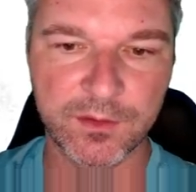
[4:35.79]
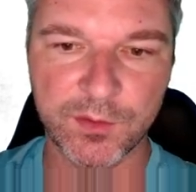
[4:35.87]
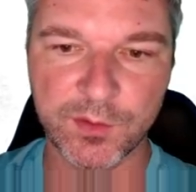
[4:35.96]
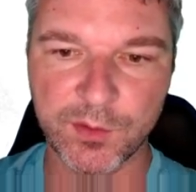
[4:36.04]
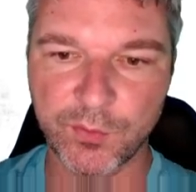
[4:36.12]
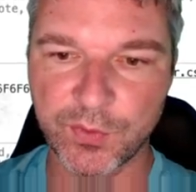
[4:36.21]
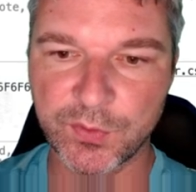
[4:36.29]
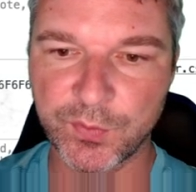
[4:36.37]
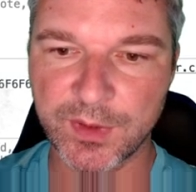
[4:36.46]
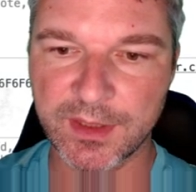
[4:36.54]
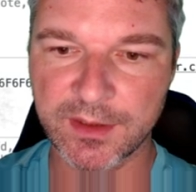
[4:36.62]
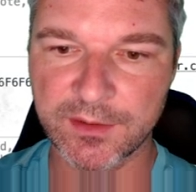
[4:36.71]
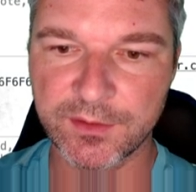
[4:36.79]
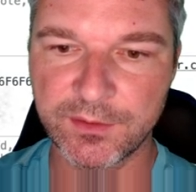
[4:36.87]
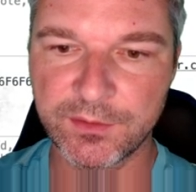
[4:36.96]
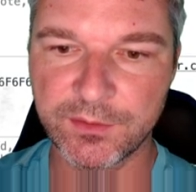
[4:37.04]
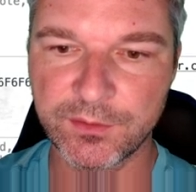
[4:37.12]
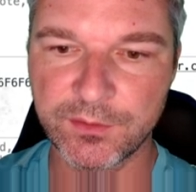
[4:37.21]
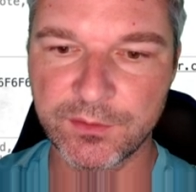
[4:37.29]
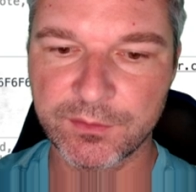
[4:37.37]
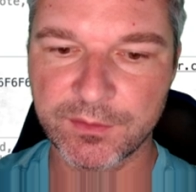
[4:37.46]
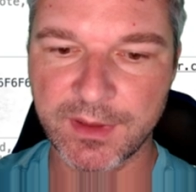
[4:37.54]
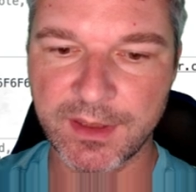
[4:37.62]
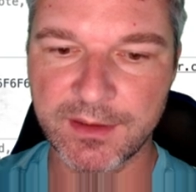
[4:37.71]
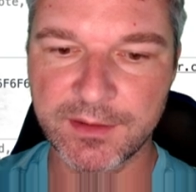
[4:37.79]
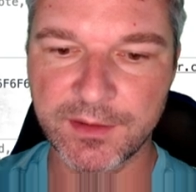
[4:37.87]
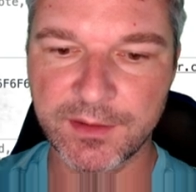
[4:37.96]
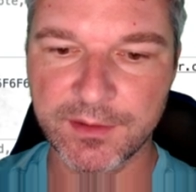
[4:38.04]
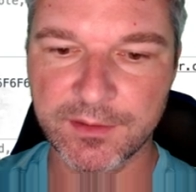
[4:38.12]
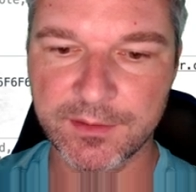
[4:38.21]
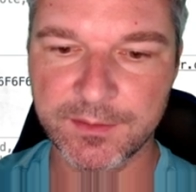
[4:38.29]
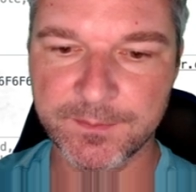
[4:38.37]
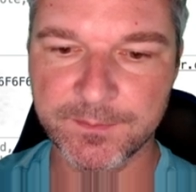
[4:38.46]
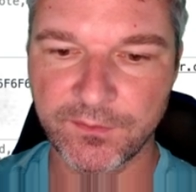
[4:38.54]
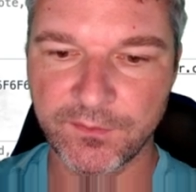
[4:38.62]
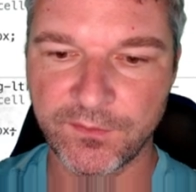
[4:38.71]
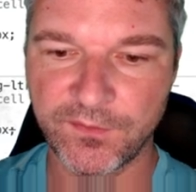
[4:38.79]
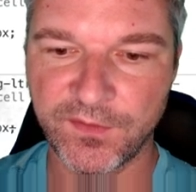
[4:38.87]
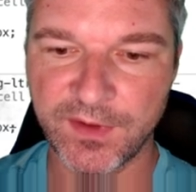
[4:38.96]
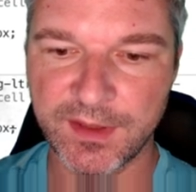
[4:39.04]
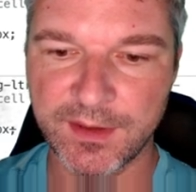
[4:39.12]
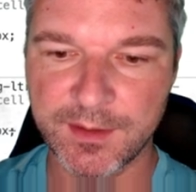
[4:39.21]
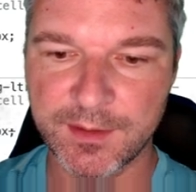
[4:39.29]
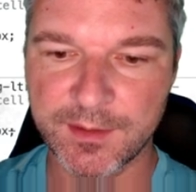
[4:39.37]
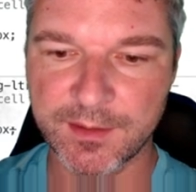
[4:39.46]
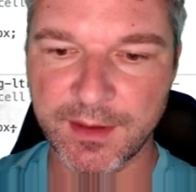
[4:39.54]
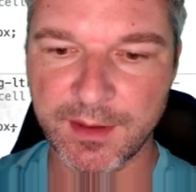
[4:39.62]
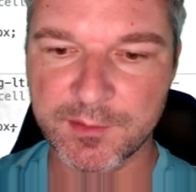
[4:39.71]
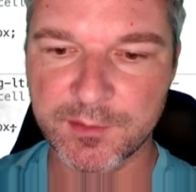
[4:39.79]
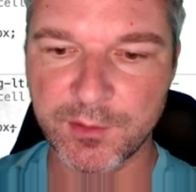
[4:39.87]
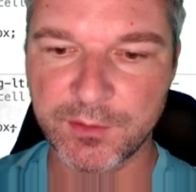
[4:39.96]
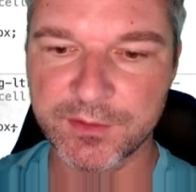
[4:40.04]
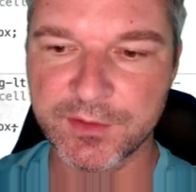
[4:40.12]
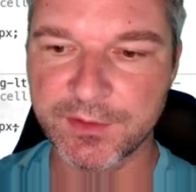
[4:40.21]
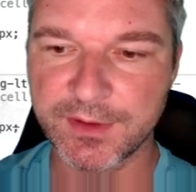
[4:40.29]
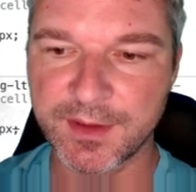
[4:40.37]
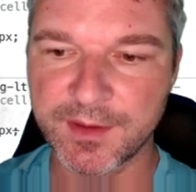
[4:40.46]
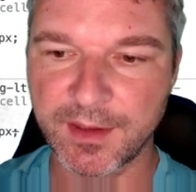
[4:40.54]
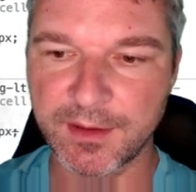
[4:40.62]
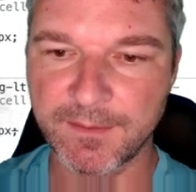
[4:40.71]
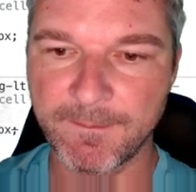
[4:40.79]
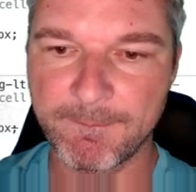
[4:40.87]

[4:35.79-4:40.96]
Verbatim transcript: So what we can do right here, this has role grid cell.